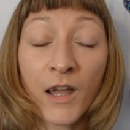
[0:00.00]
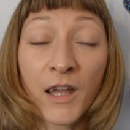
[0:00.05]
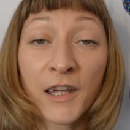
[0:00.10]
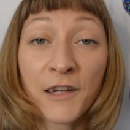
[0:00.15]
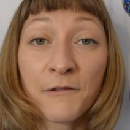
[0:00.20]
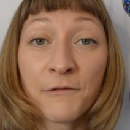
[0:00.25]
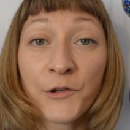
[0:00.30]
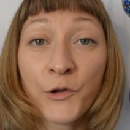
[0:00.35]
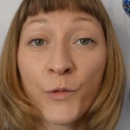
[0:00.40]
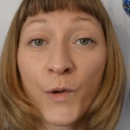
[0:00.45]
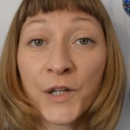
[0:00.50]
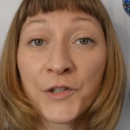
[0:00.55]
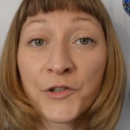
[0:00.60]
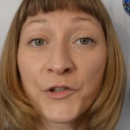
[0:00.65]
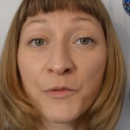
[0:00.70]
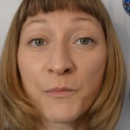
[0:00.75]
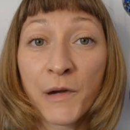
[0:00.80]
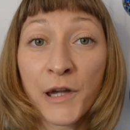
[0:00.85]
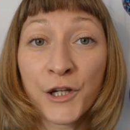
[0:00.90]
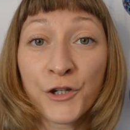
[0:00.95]
If you want
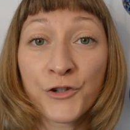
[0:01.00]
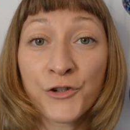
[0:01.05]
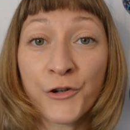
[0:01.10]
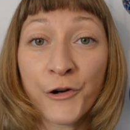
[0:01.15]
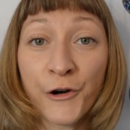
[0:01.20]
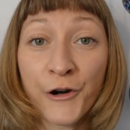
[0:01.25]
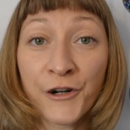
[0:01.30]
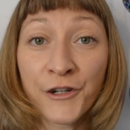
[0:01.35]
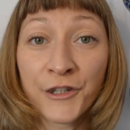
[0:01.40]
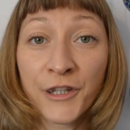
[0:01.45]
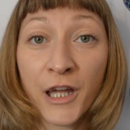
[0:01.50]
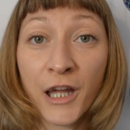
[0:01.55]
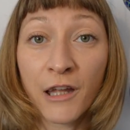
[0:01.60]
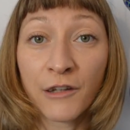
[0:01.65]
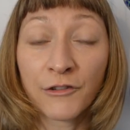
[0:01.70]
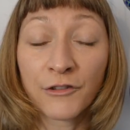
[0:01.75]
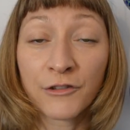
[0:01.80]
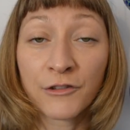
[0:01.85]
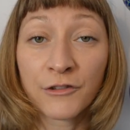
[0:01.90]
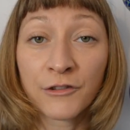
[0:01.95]
to make sure
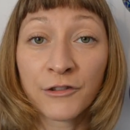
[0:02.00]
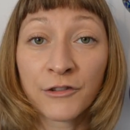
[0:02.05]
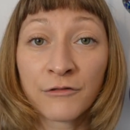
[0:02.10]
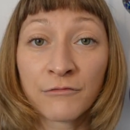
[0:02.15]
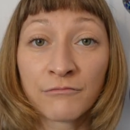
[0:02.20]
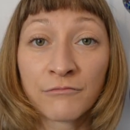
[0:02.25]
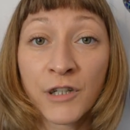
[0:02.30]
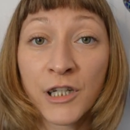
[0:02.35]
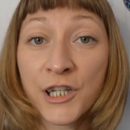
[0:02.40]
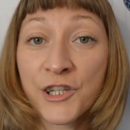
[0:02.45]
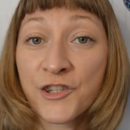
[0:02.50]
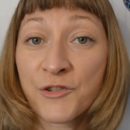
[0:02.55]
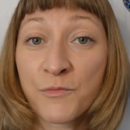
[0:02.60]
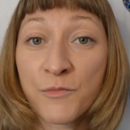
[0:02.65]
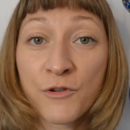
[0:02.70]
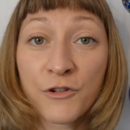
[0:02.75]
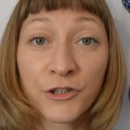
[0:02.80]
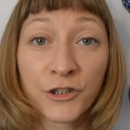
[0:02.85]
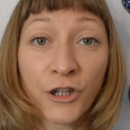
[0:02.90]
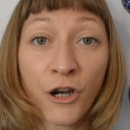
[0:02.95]
that his
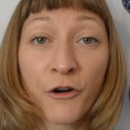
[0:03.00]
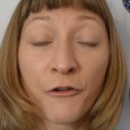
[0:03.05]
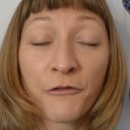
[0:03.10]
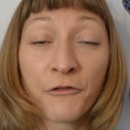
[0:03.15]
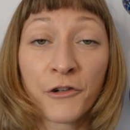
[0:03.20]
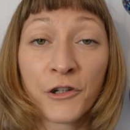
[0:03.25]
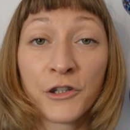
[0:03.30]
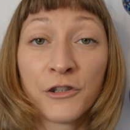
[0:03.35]
books are for